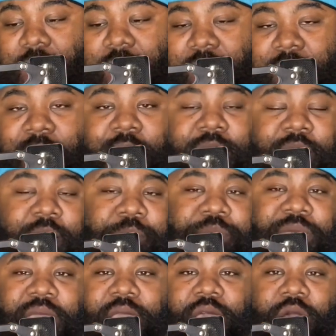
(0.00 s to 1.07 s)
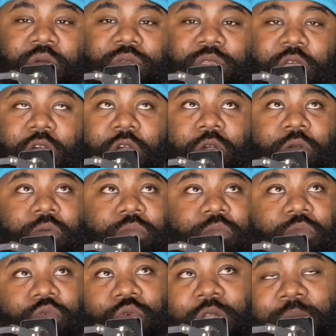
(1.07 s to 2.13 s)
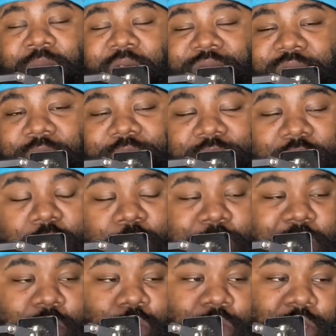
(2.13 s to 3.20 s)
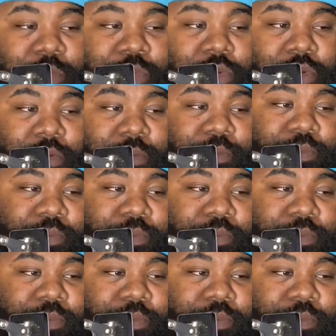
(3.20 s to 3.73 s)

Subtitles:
And the beat goes on. One of my favorite songs by The Whisper.